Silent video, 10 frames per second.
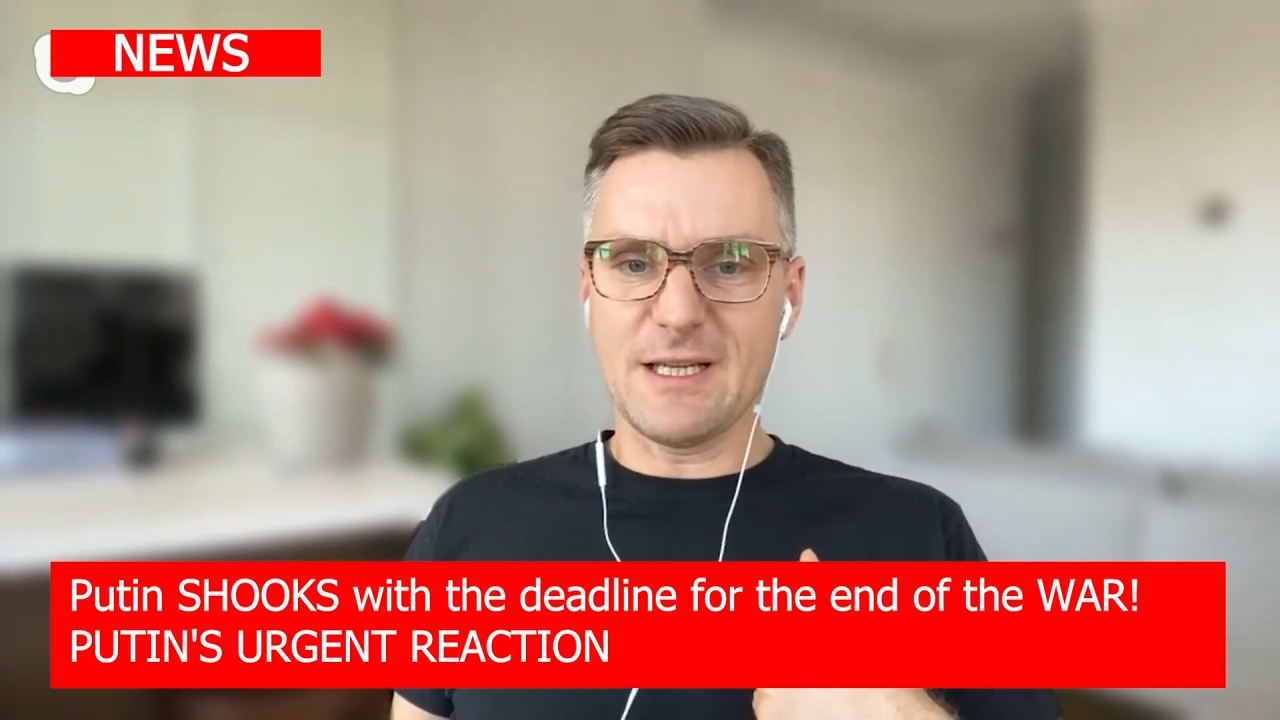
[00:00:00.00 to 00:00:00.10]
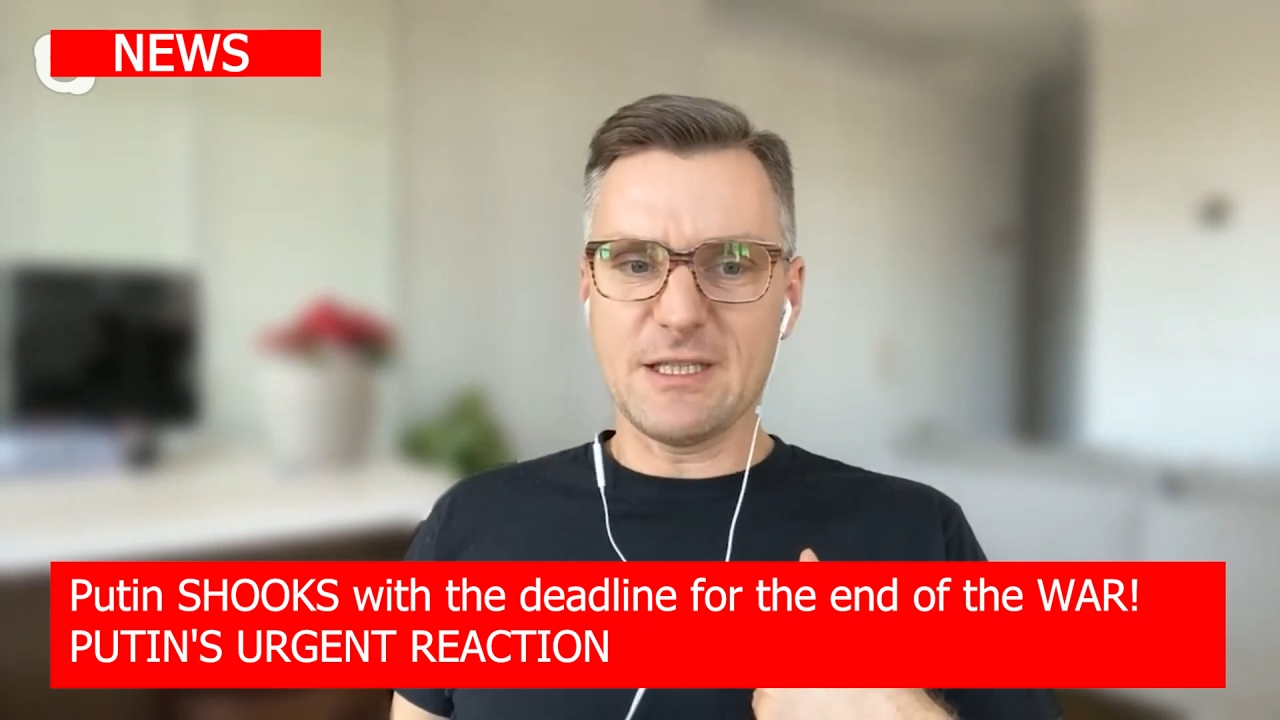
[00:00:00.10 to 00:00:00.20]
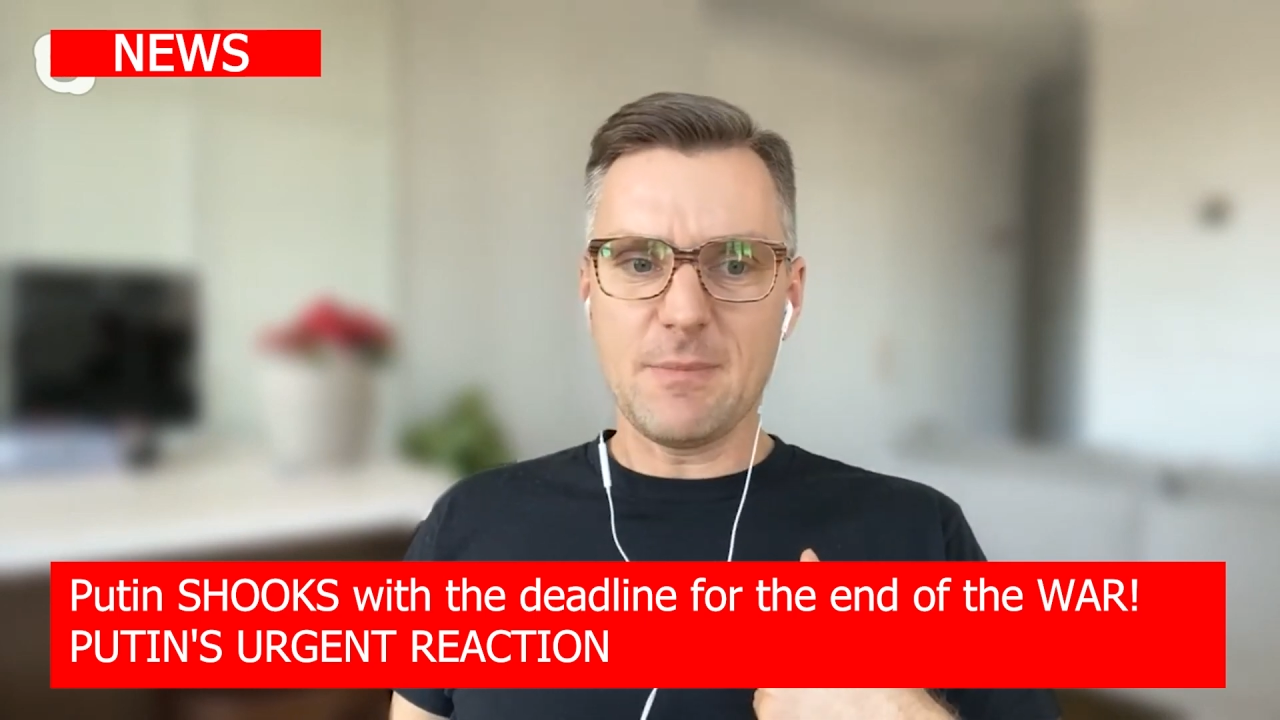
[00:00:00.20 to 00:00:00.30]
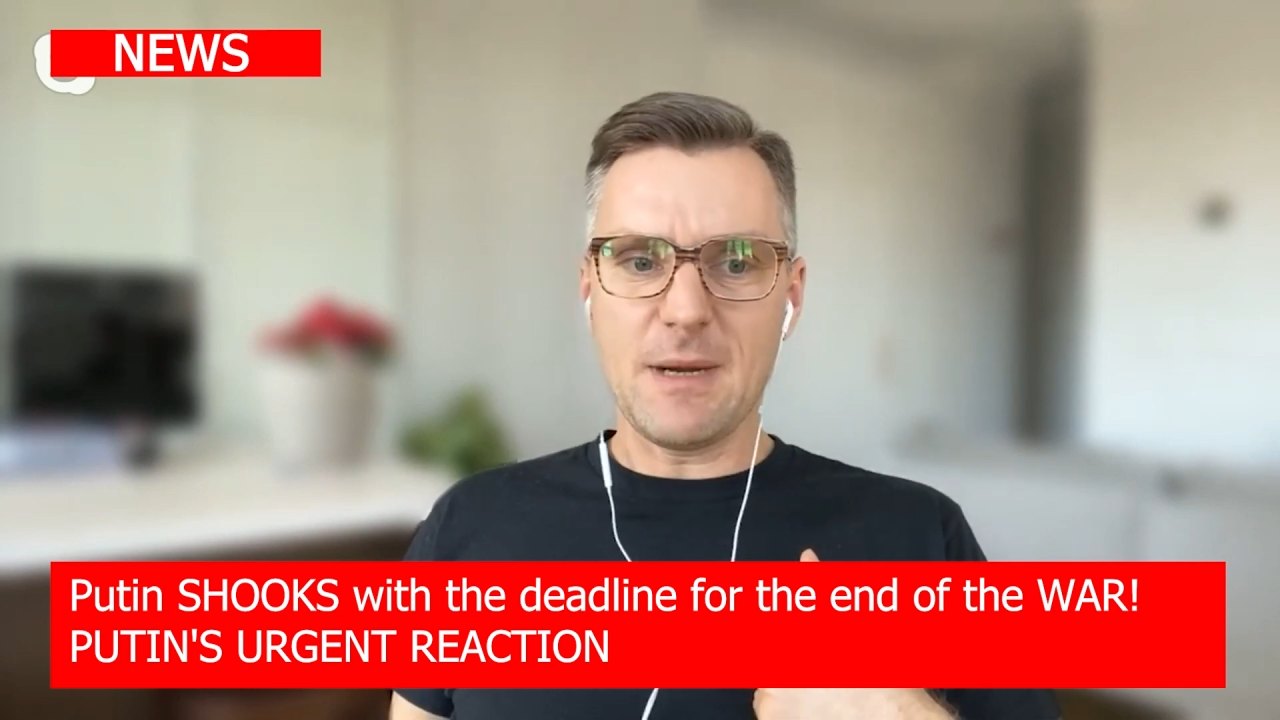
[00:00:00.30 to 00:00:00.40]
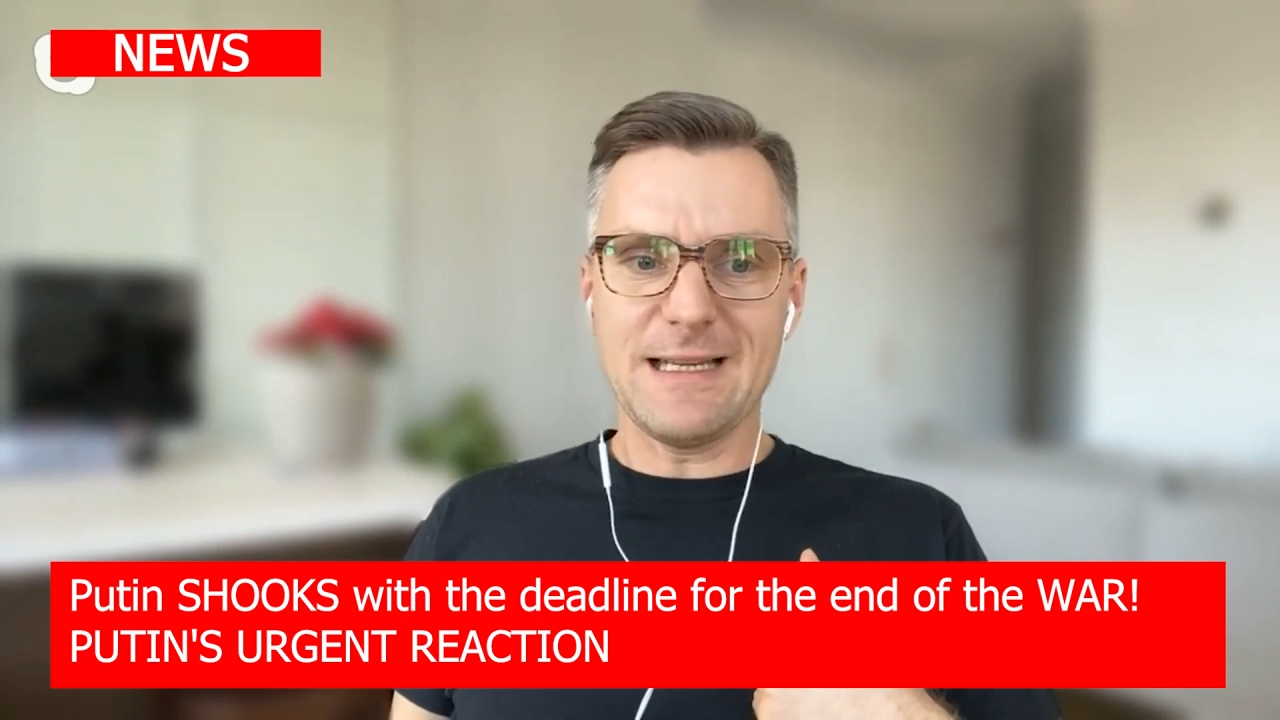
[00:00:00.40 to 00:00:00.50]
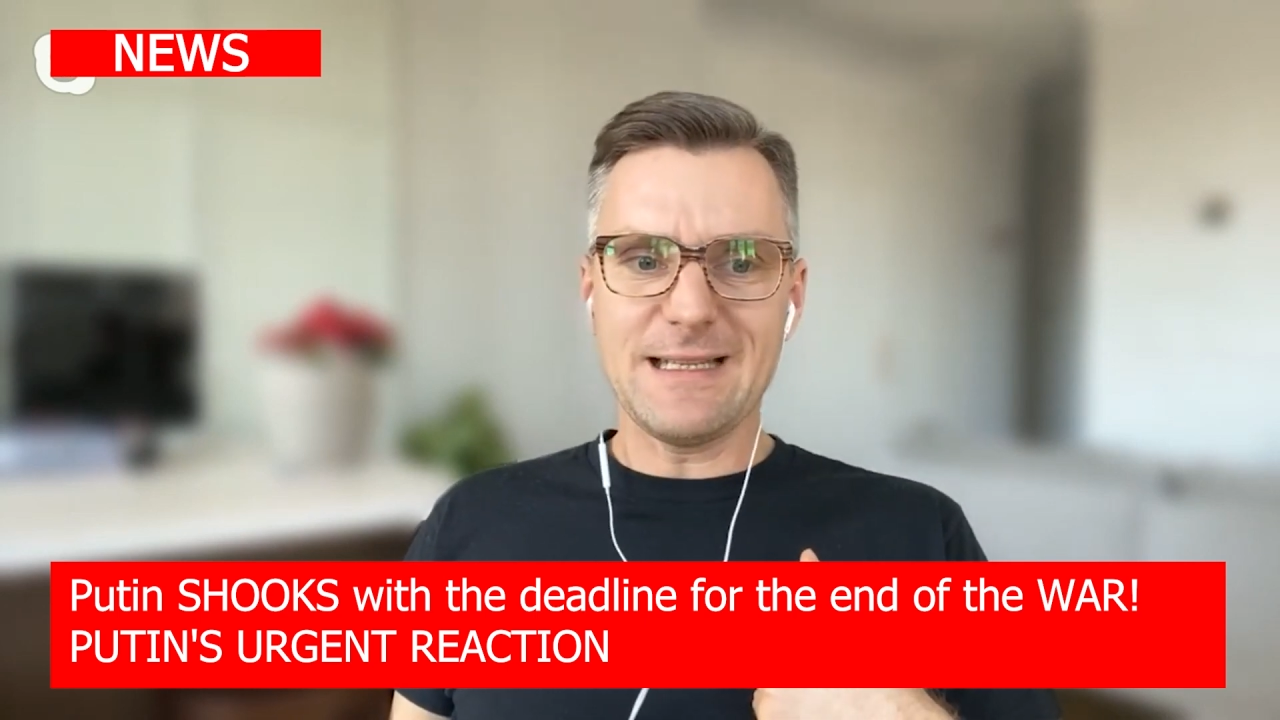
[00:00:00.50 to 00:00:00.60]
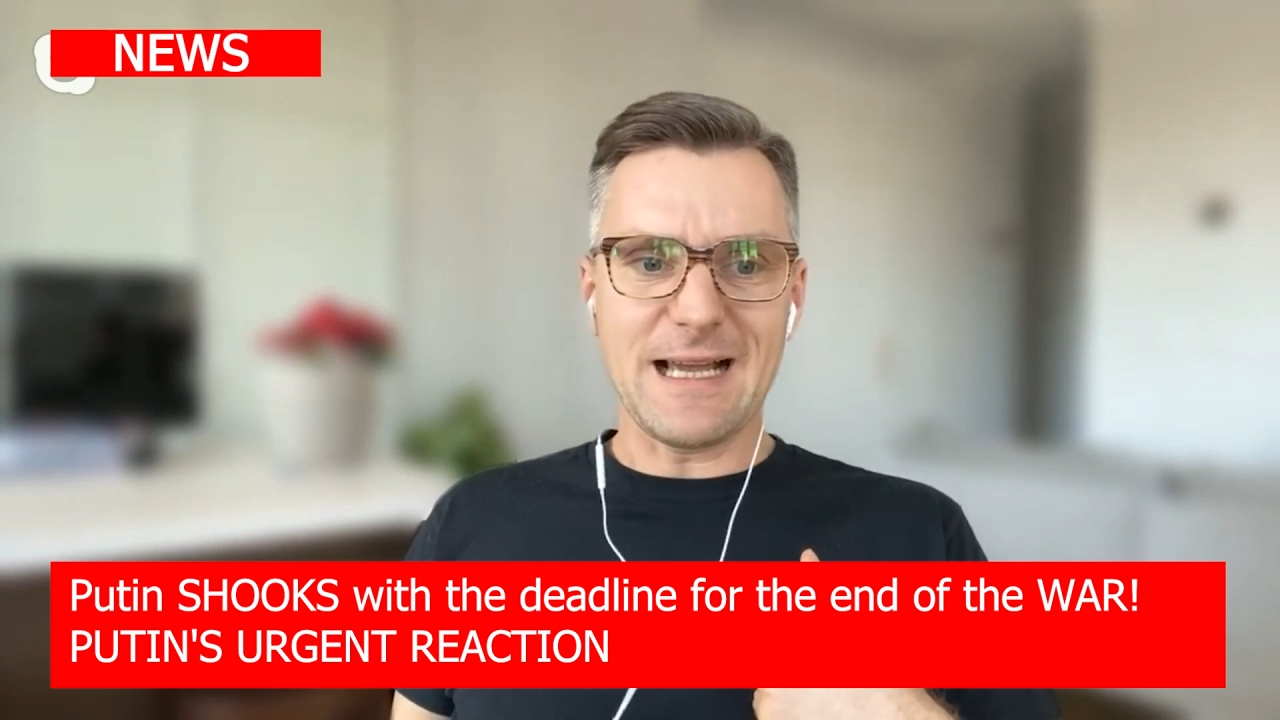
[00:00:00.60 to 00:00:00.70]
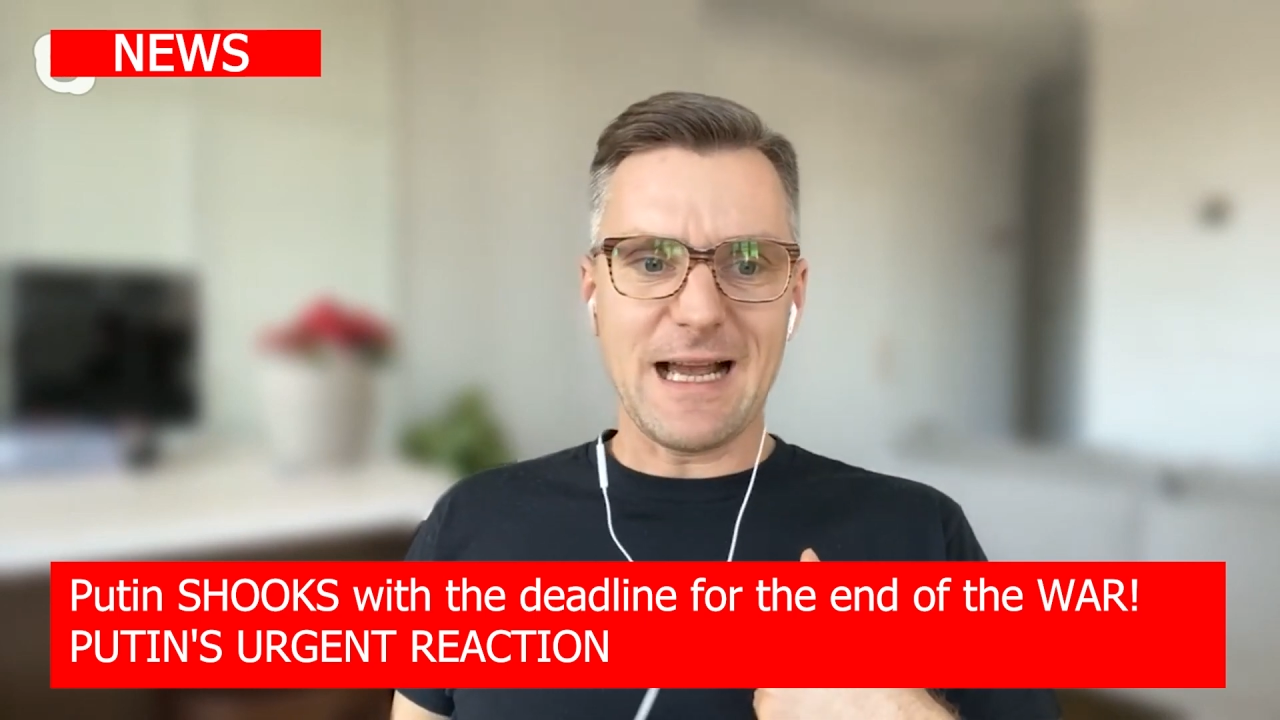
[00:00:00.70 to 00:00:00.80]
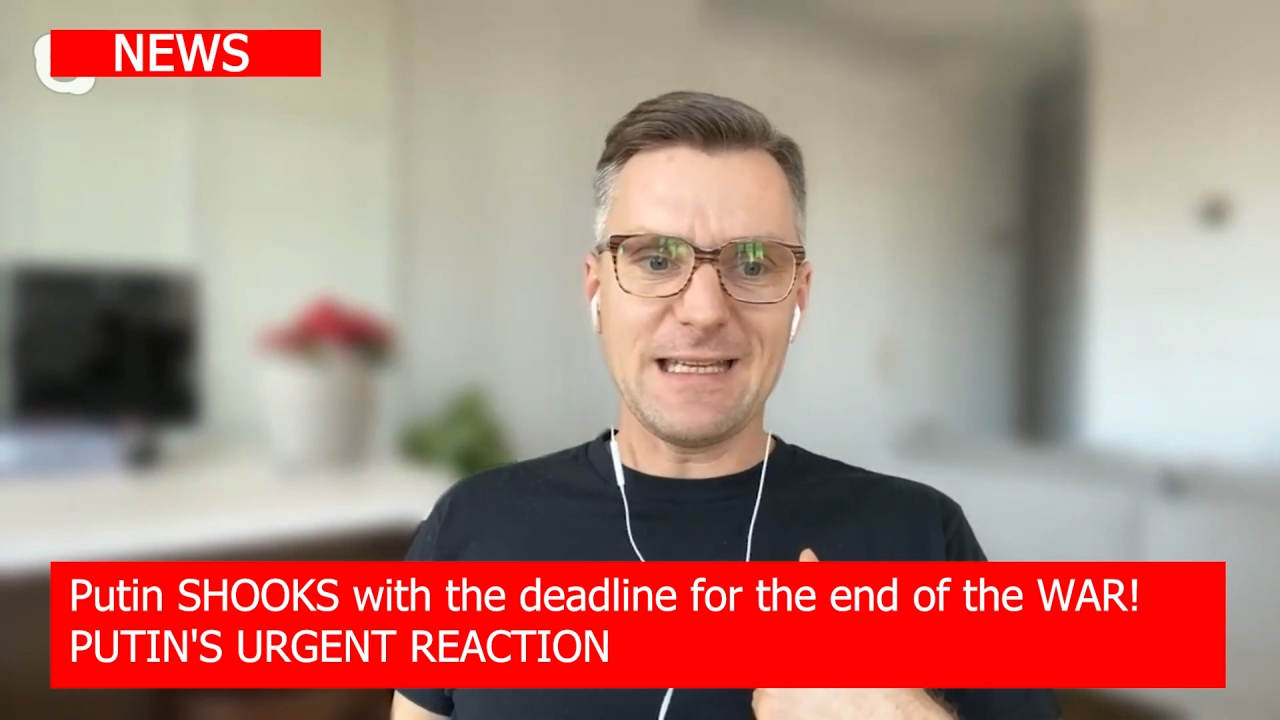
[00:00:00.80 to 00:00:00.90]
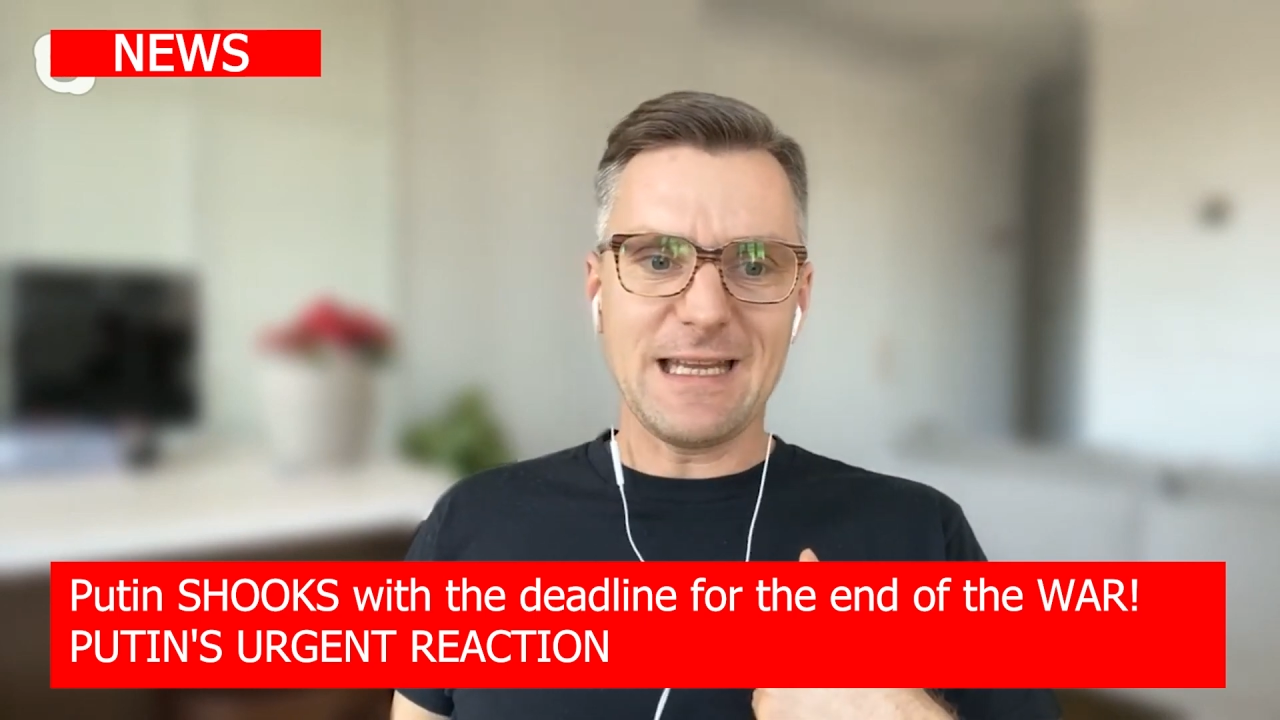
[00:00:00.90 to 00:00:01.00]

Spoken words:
preoccupied